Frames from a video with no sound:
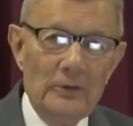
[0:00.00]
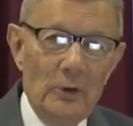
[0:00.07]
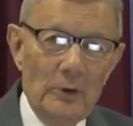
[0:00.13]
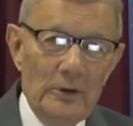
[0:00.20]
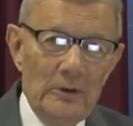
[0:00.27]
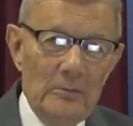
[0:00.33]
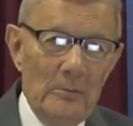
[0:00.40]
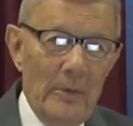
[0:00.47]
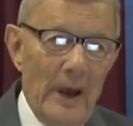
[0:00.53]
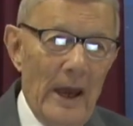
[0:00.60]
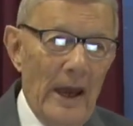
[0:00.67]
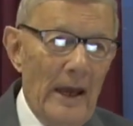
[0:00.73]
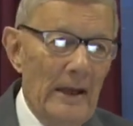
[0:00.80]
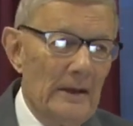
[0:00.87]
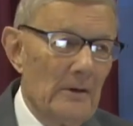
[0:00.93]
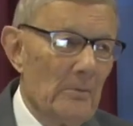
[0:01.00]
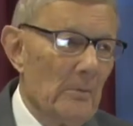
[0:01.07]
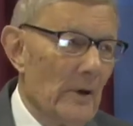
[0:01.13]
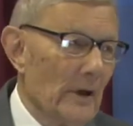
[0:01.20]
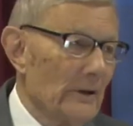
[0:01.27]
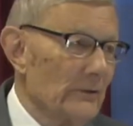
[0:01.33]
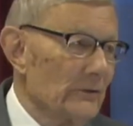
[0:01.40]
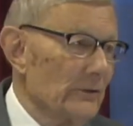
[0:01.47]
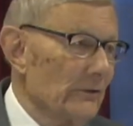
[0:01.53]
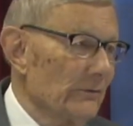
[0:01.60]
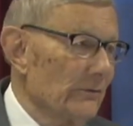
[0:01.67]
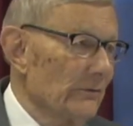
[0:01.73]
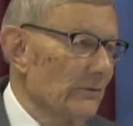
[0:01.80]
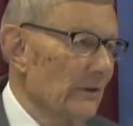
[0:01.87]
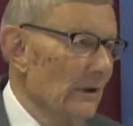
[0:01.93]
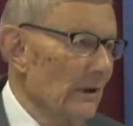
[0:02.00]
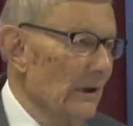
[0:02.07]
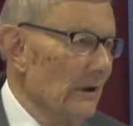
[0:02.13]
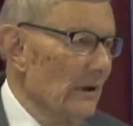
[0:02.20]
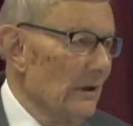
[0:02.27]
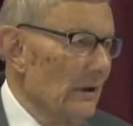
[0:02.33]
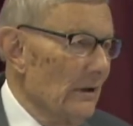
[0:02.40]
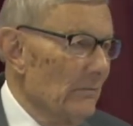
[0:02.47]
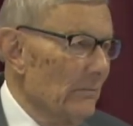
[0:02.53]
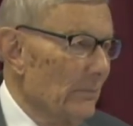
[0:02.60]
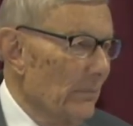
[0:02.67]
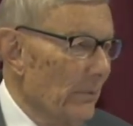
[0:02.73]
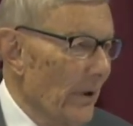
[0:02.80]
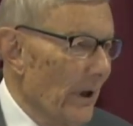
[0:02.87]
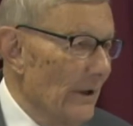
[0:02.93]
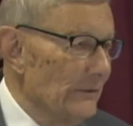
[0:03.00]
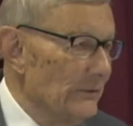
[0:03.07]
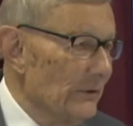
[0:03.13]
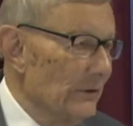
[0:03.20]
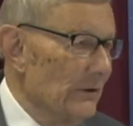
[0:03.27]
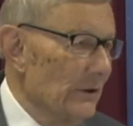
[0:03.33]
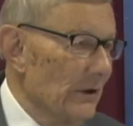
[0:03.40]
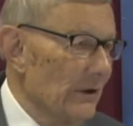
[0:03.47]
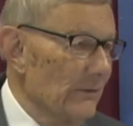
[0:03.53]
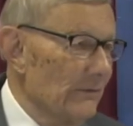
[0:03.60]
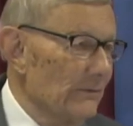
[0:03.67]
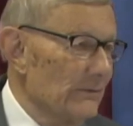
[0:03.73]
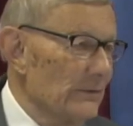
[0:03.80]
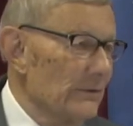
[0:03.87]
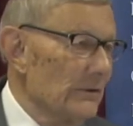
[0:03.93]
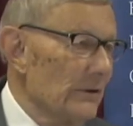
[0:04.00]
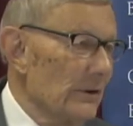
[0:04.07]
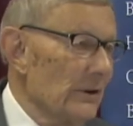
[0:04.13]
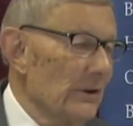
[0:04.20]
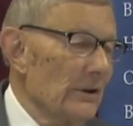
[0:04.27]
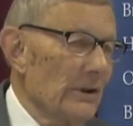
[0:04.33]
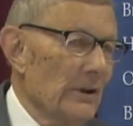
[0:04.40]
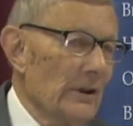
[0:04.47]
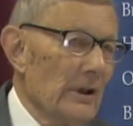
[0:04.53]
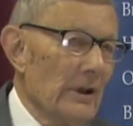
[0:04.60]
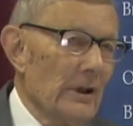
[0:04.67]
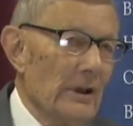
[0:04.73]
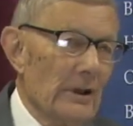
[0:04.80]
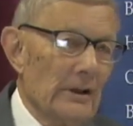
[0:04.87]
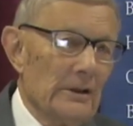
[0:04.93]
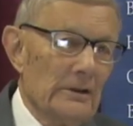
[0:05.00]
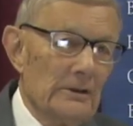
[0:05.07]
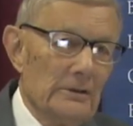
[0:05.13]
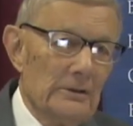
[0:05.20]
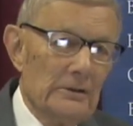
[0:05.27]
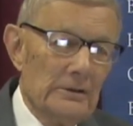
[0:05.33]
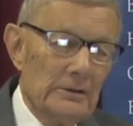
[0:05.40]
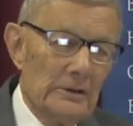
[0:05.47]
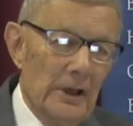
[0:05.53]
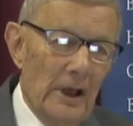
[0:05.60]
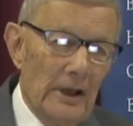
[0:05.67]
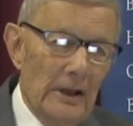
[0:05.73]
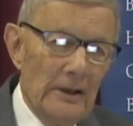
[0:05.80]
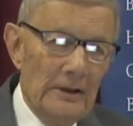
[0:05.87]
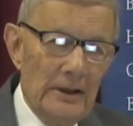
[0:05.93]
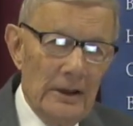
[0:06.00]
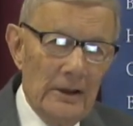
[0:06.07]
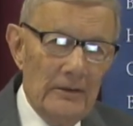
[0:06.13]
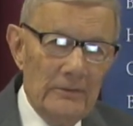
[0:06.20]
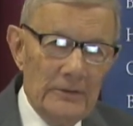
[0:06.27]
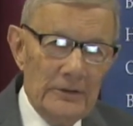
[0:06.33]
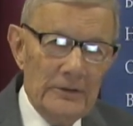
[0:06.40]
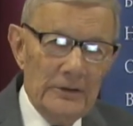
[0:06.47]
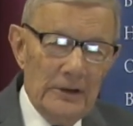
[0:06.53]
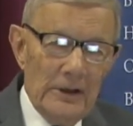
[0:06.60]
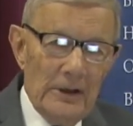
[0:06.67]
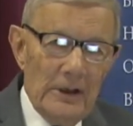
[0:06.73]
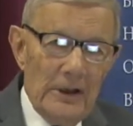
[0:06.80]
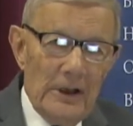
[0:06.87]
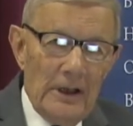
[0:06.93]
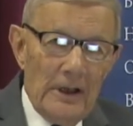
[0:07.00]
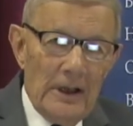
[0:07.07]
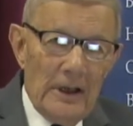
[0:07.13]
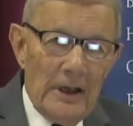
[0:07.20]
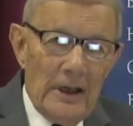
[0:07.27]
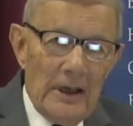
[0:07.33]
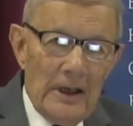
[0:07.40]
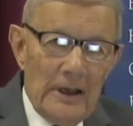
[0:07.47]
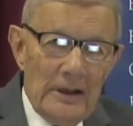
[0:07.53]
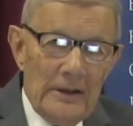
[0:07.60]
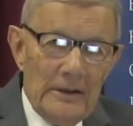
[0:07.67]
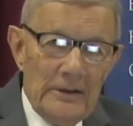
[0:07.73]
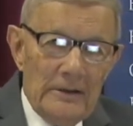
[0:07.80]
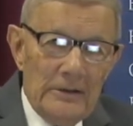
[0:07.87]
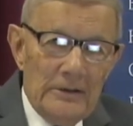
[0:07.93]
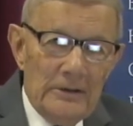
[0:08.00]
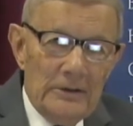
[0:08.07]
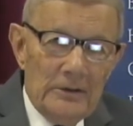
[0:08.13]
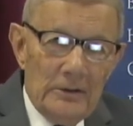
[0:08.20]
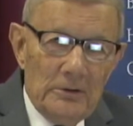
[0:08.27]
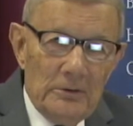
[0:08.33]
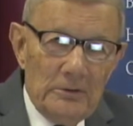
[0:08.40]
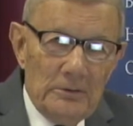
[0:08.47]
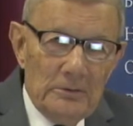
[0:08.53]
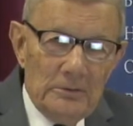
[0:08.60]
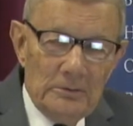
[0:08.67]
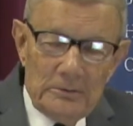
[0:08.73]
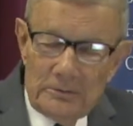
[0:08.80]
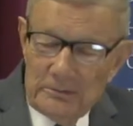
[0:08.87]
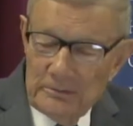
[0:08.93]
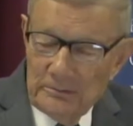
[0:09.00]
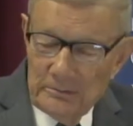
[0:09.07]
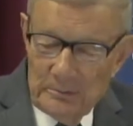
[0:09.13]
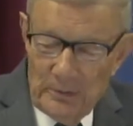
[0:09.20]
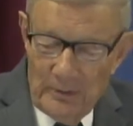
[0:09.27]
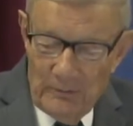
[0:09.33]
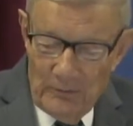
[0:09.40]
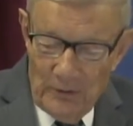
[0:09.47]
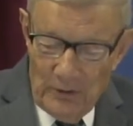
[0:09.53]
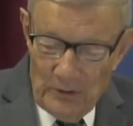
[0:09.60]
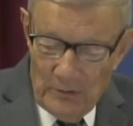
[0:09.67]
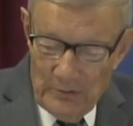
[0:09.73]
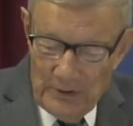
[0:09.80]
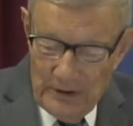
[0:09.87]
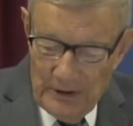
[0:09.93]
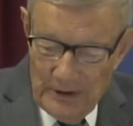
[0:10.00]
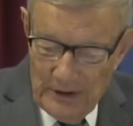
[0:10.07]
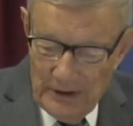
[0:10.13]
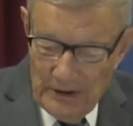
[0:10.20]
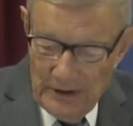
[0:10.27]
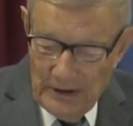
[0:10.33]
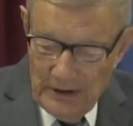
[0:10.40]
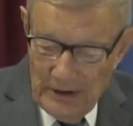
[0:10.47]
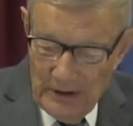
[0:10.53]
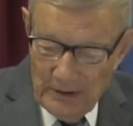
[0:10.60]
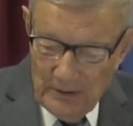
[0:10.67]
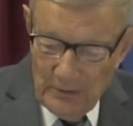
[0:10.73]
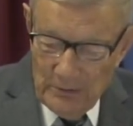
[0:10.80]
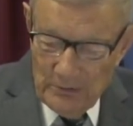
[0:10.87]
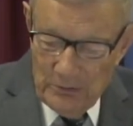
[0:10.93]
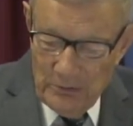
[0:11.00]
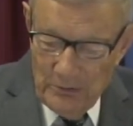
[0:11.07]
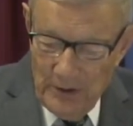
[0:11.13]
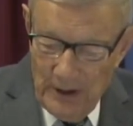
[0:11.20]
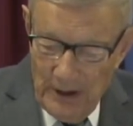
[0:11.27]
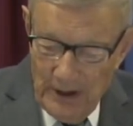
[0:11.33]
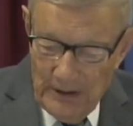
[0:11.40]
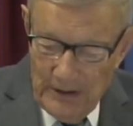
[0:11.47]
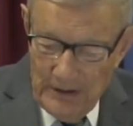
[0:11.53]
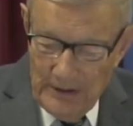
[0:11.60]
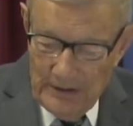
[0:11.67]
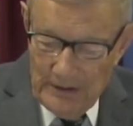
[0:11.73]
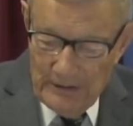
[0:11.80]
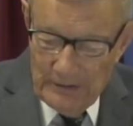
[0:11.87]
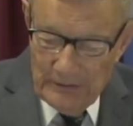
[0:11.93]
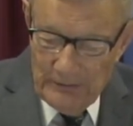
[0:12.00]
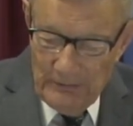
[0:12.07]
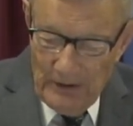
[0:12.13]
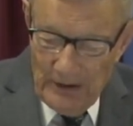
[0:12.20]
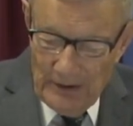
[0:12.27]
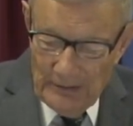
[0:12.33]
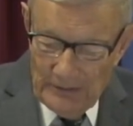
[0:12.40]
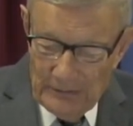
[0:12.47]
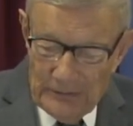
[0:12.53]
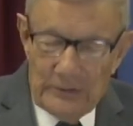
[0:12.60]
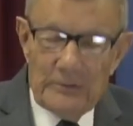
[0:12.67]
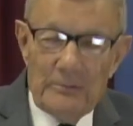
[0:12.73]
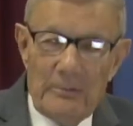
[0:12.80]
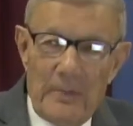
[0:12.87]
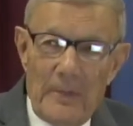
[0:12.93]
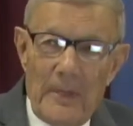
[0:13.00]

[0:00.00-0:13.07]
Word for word: good and bad, a mix of positives and negatives. And so before we go too hard on these fellows,